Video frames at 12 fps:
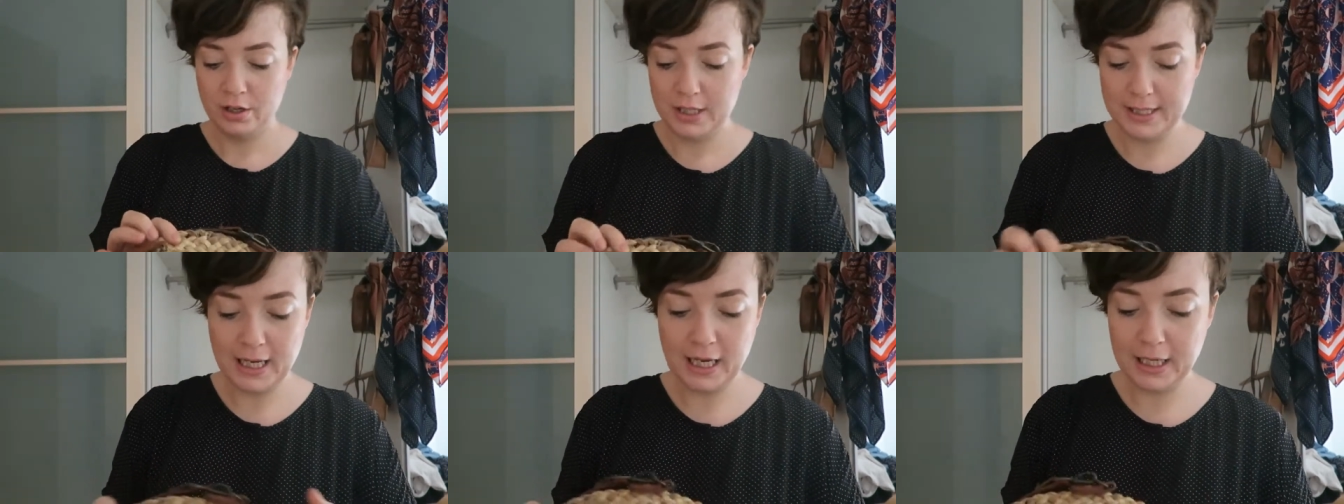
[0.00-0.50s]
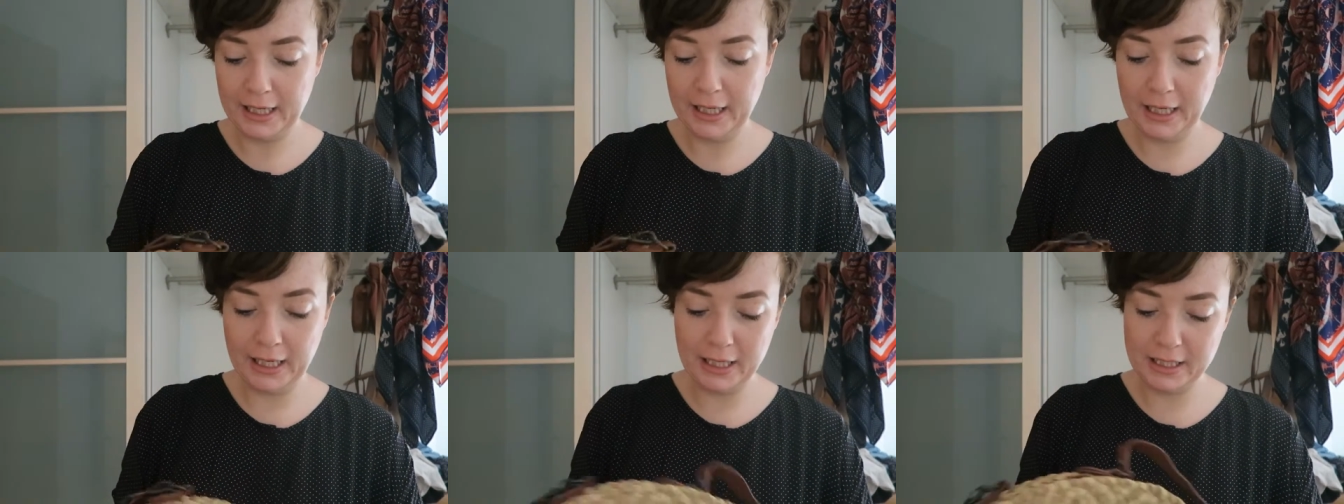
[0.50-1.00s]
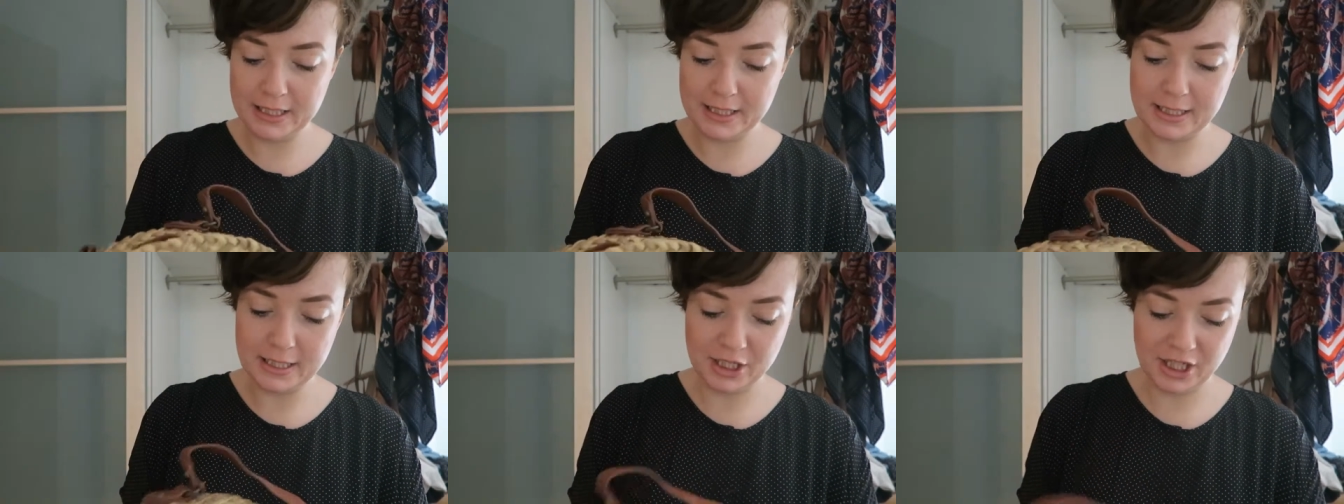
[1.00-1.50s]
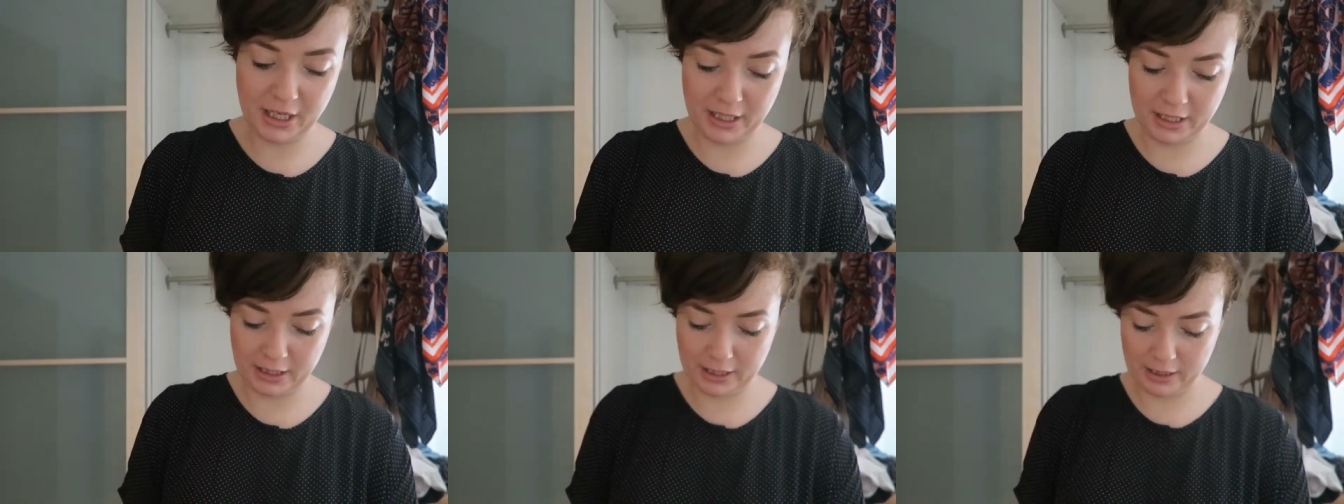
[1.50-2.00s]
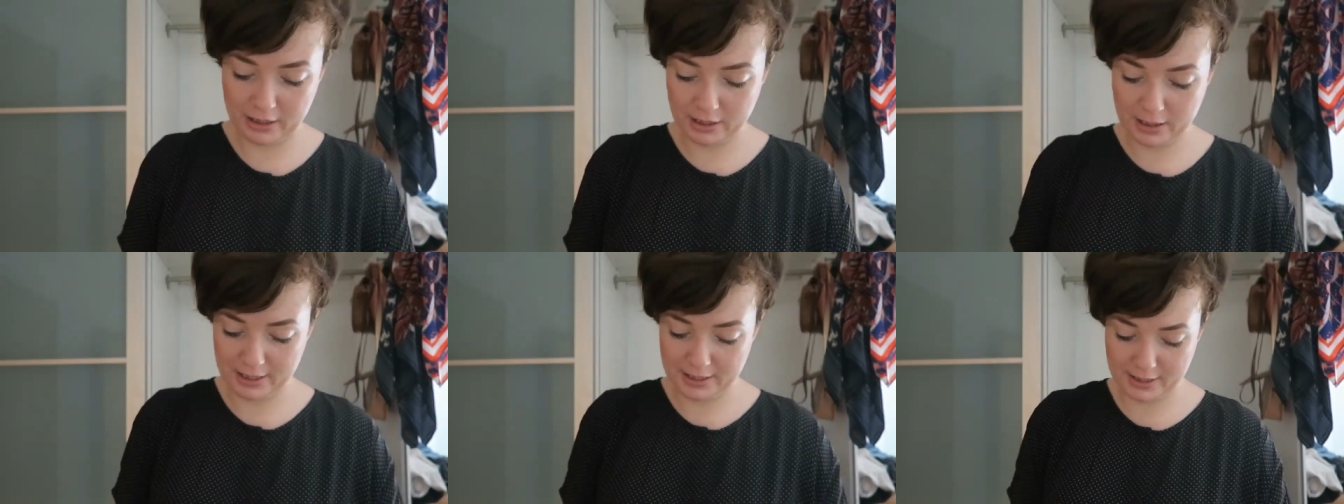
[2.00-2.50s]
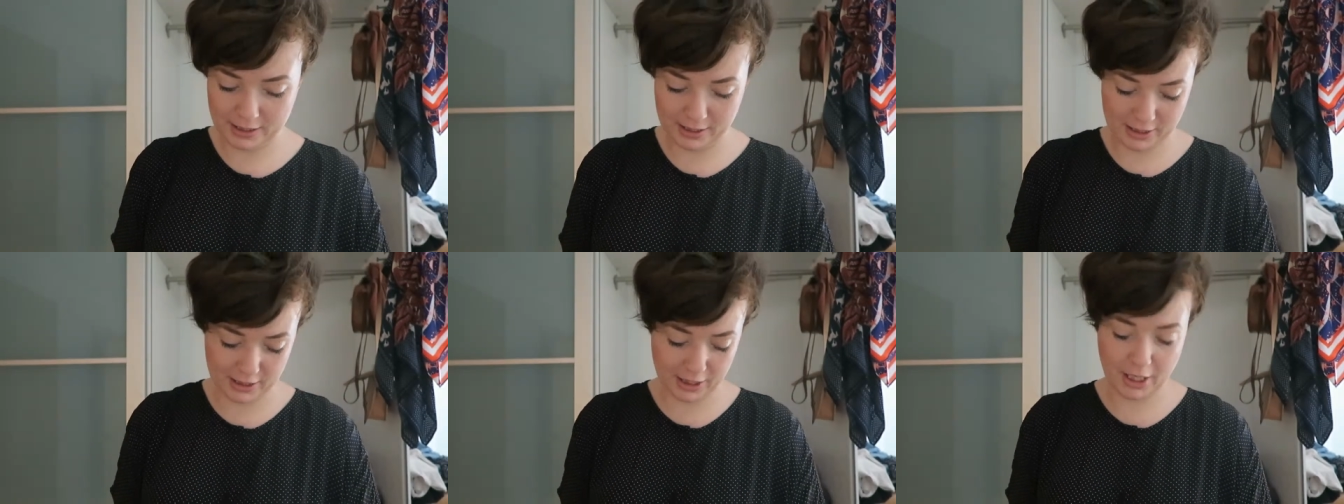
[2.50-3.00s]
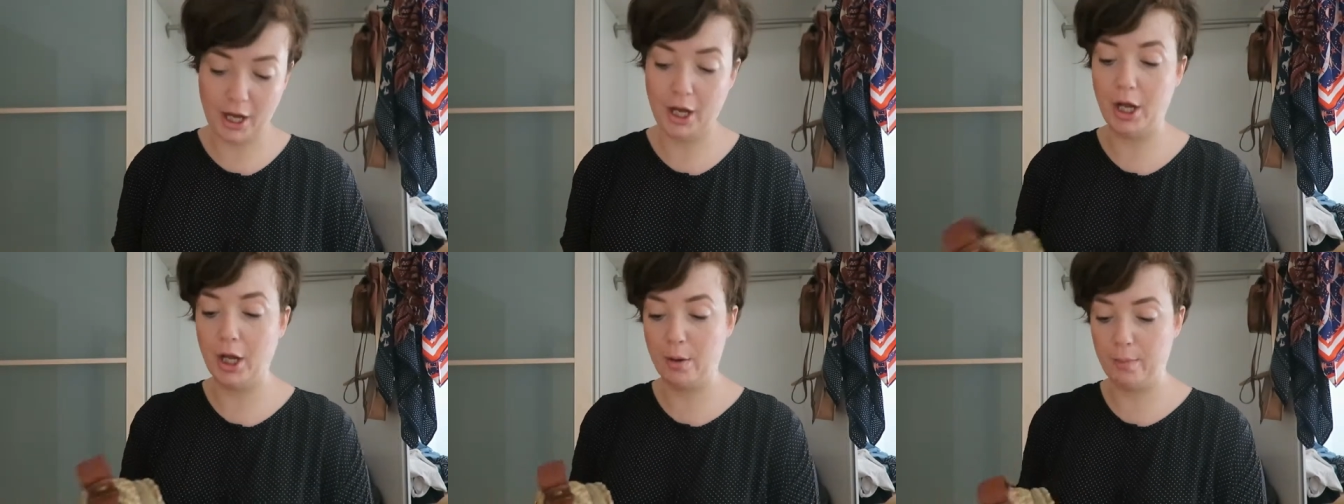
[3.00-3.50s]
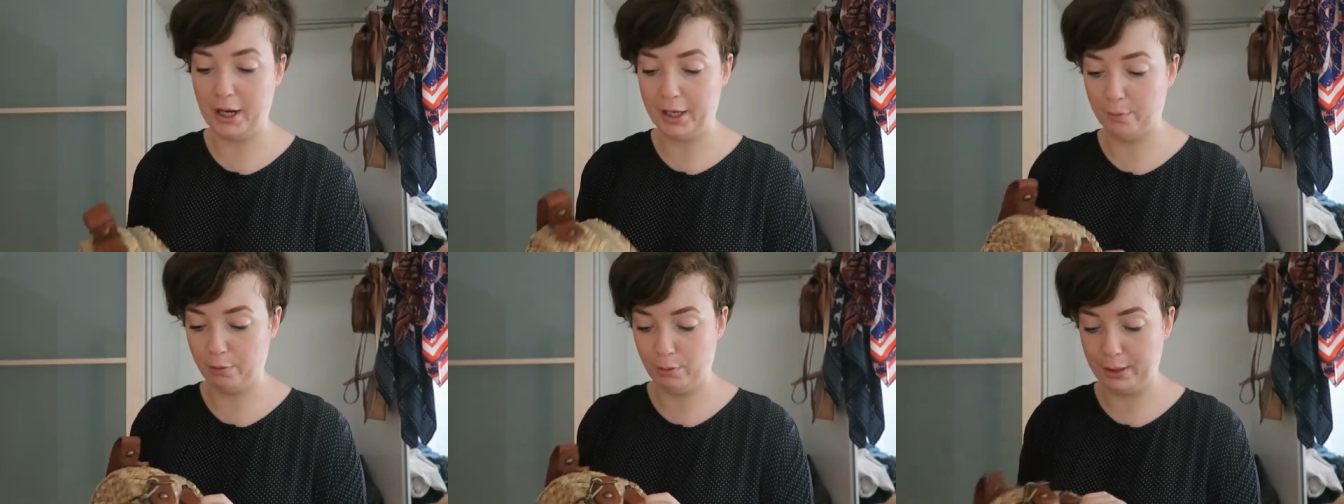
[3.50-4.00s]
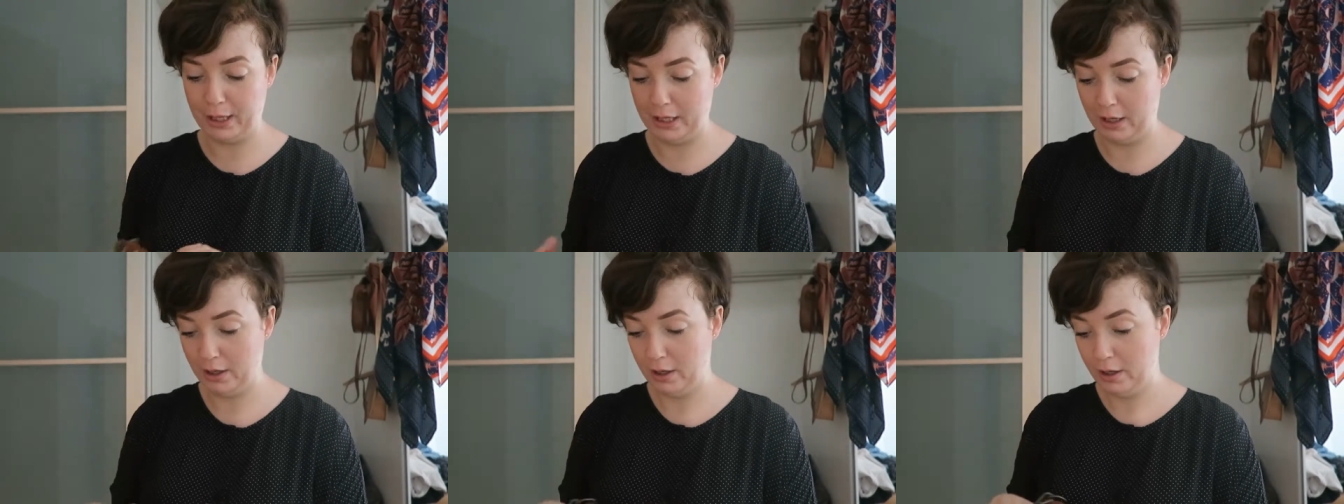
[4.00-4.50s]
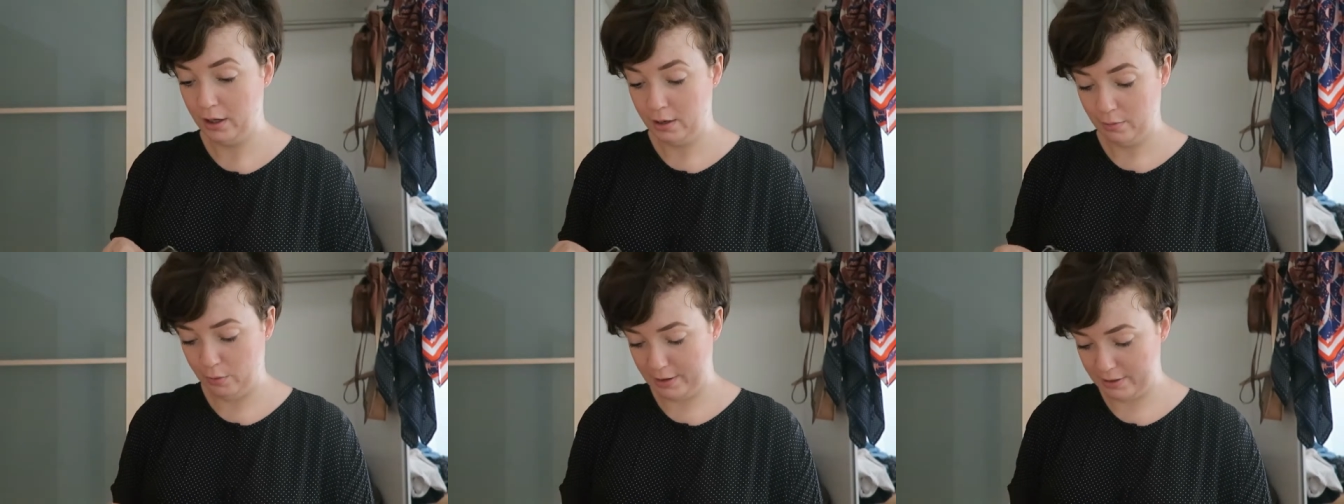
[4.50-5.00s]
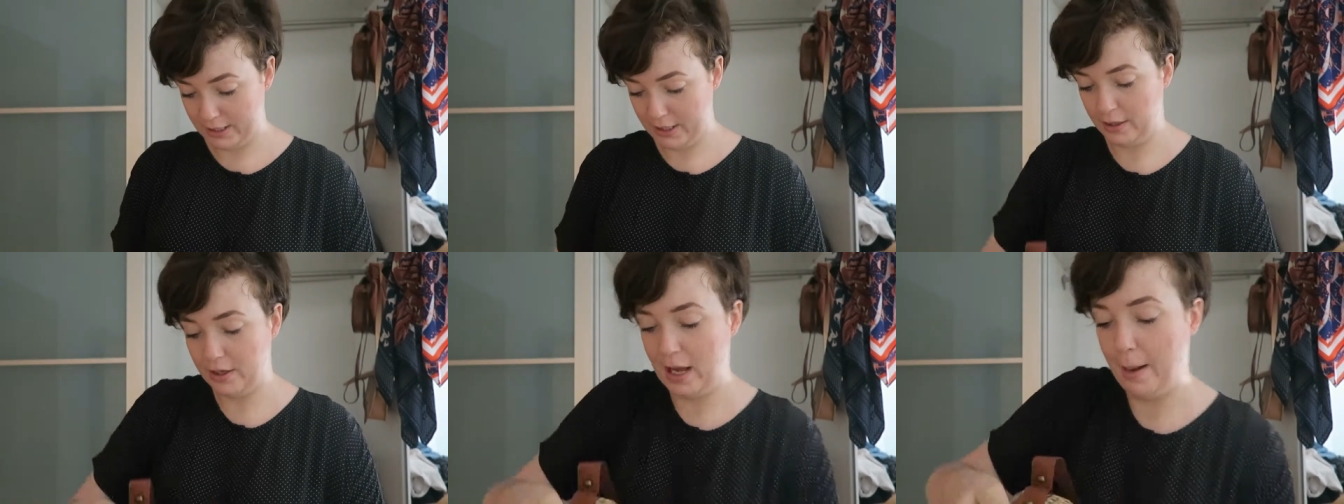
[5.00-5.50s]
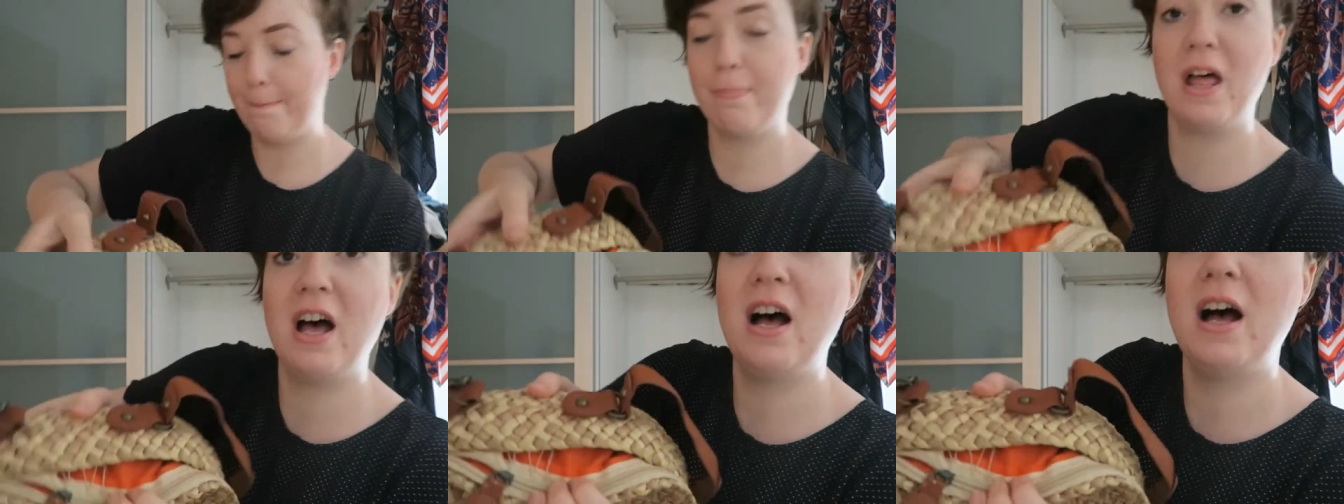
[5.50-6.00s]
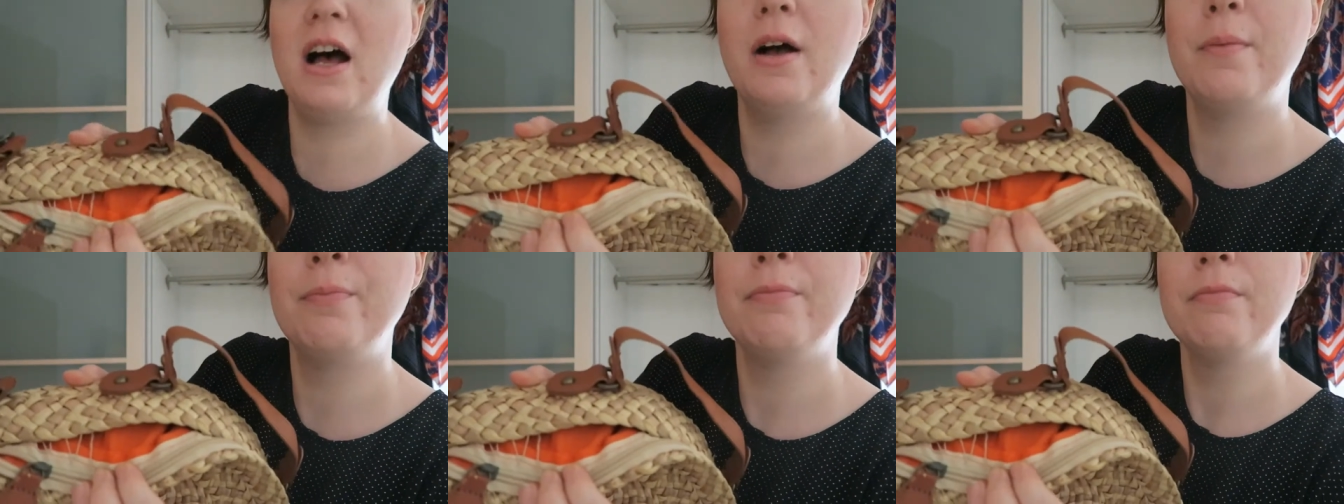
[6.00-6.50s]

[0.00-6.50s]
Sadly, the stitching has started to go, but I can probably, where is it? Yeah, there.